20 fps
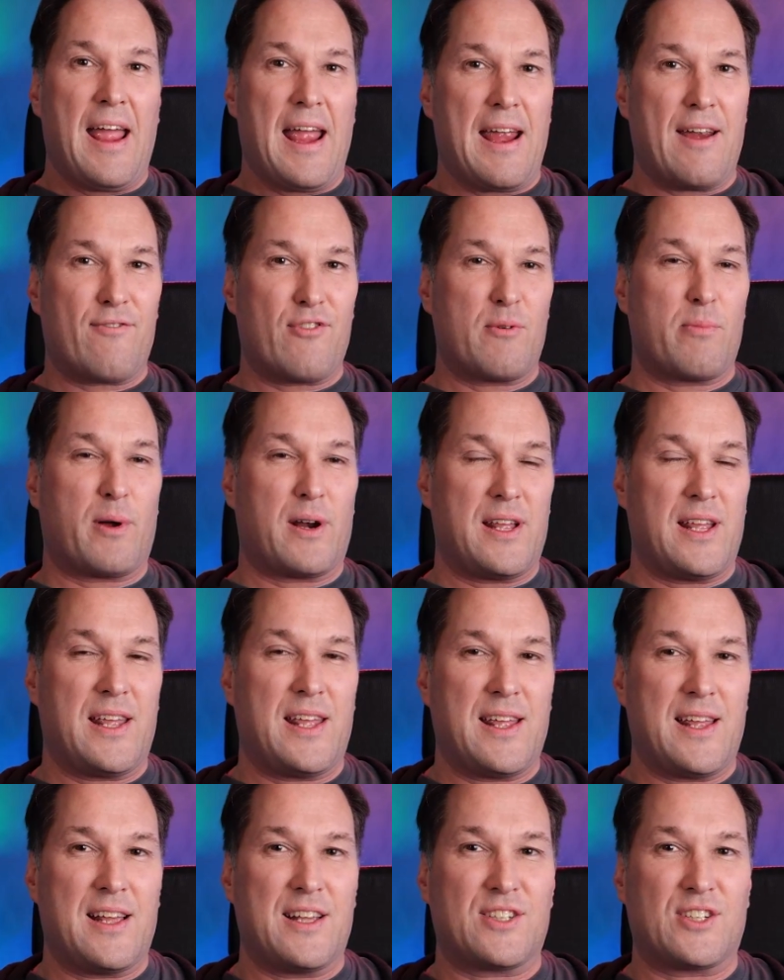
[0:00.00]
Everybody
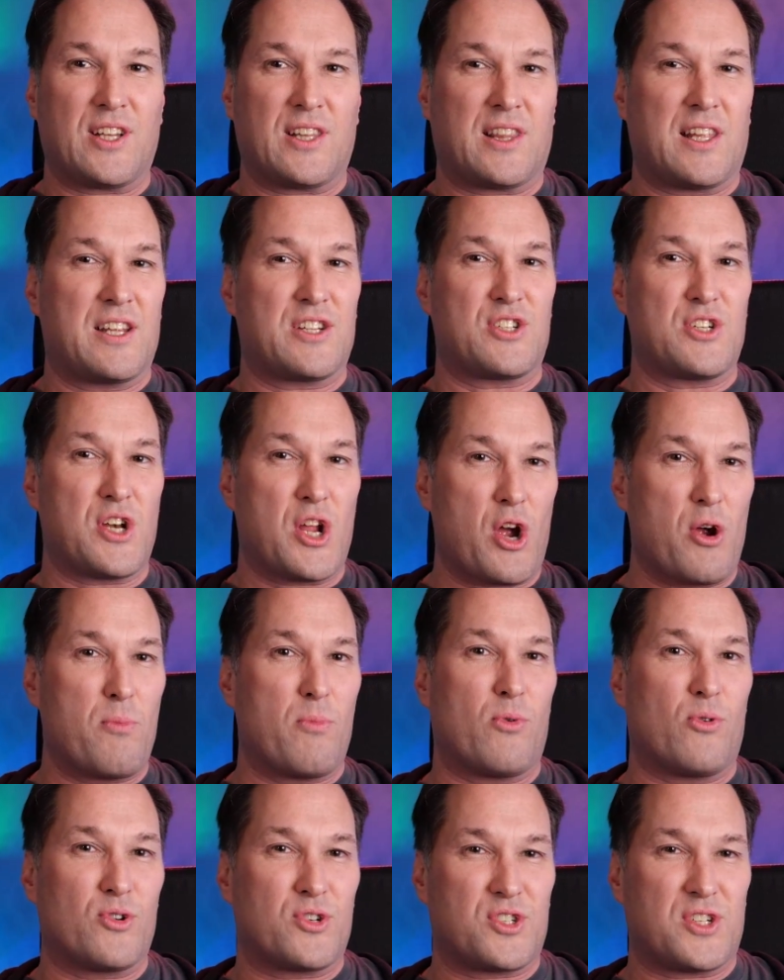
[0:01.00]
hears it. There's no
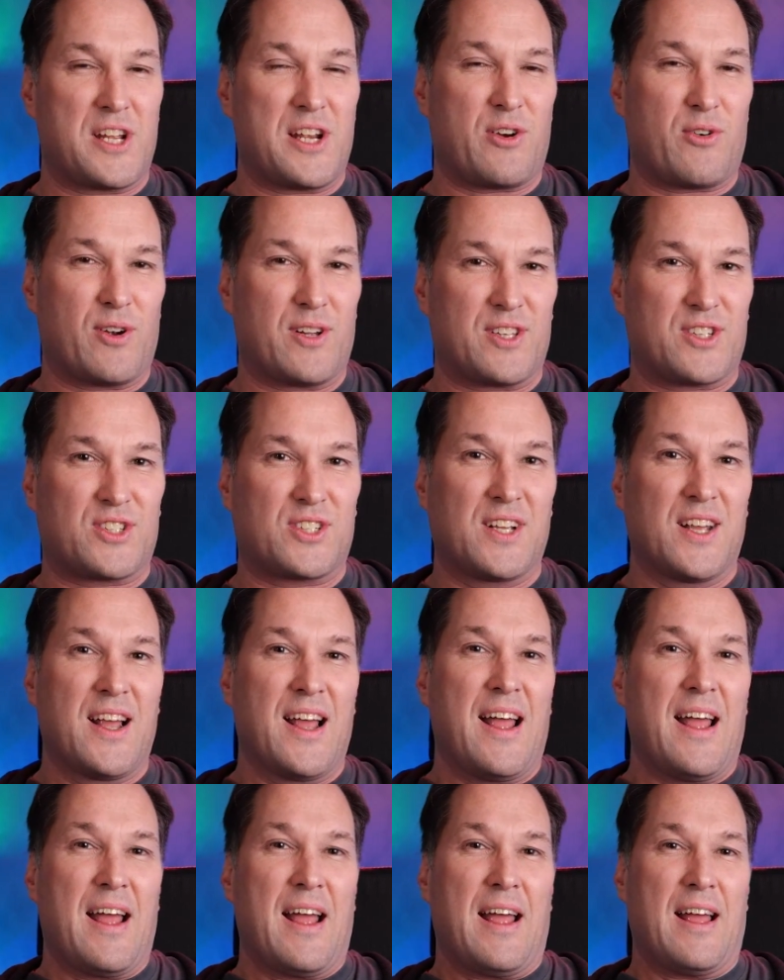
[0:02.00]
more secrets.
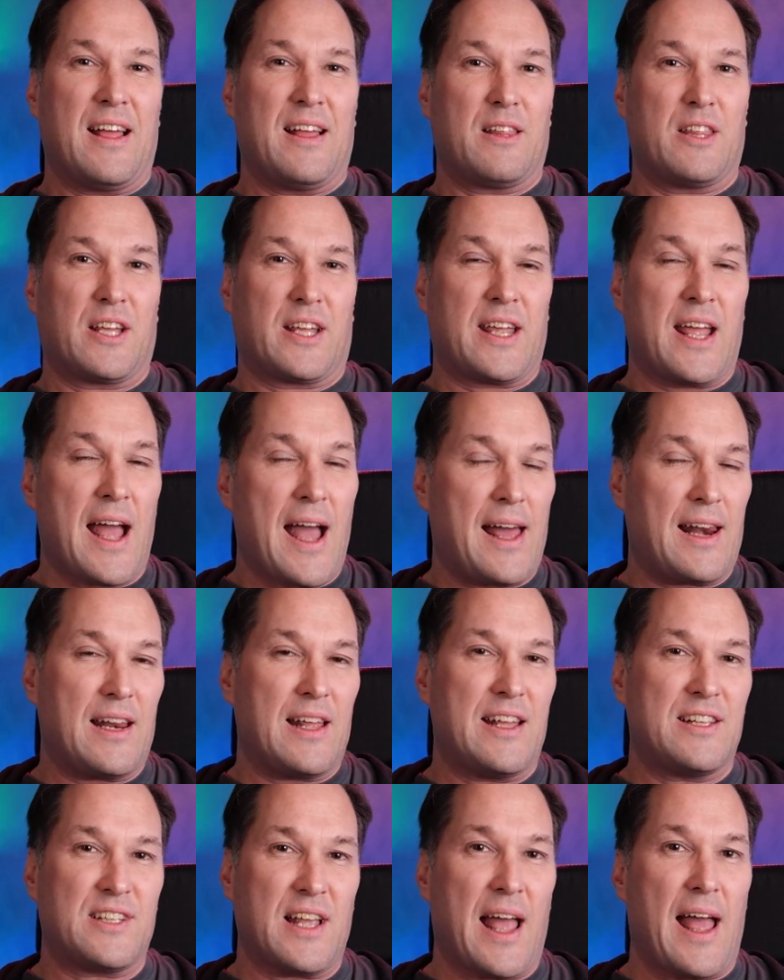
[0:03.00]
The cat
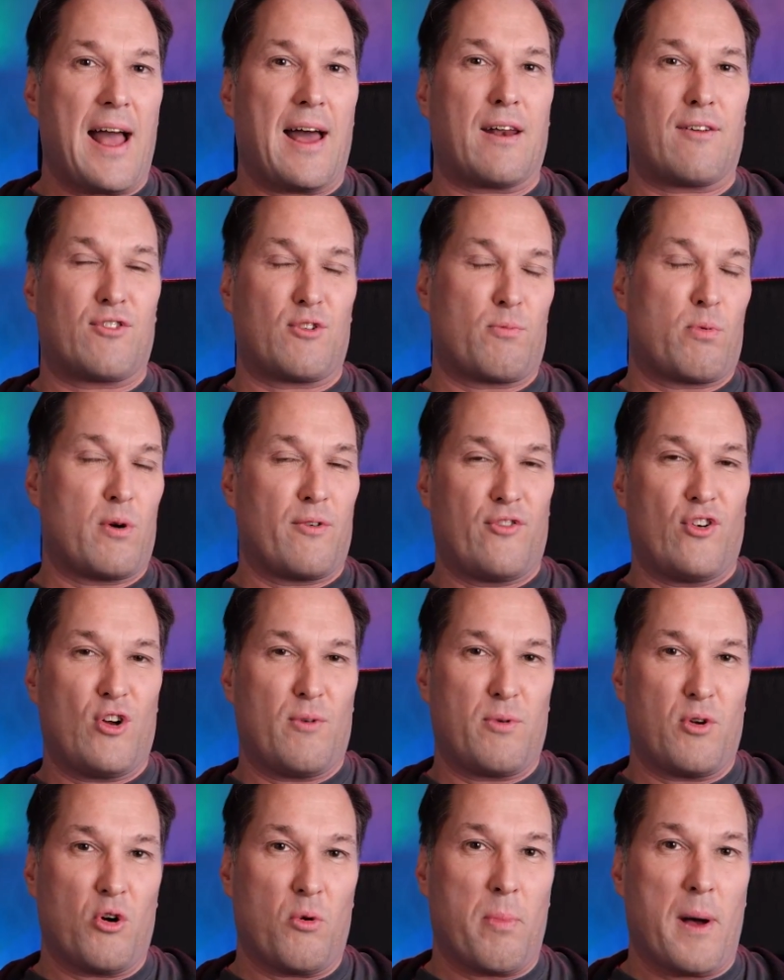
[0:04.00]
is out of the
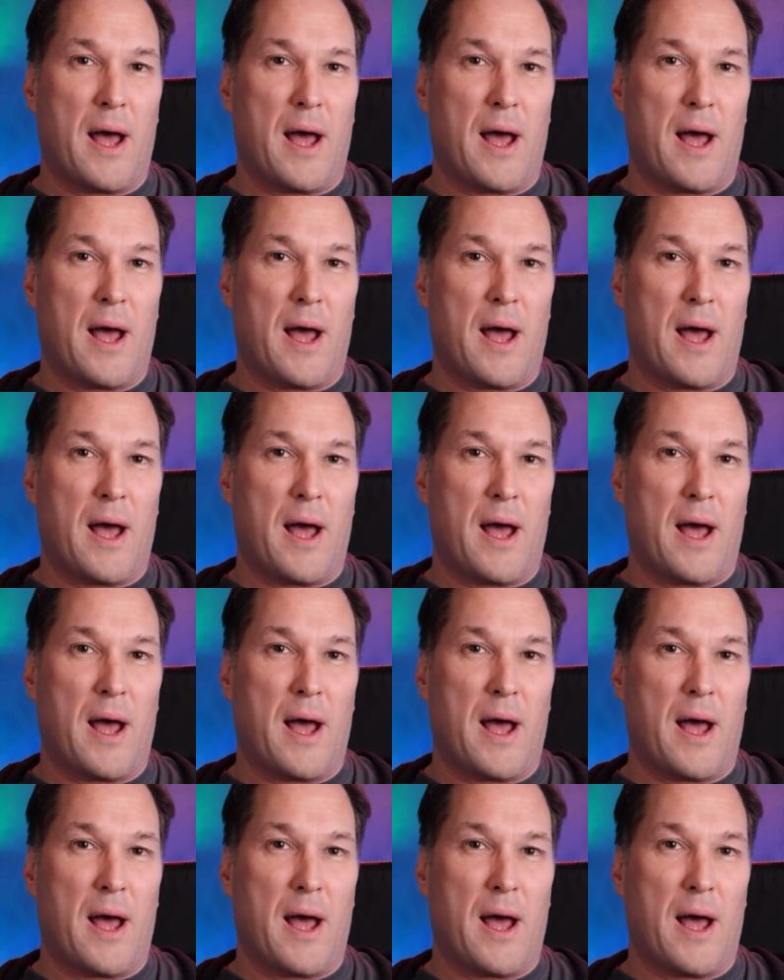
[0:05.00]
proverbial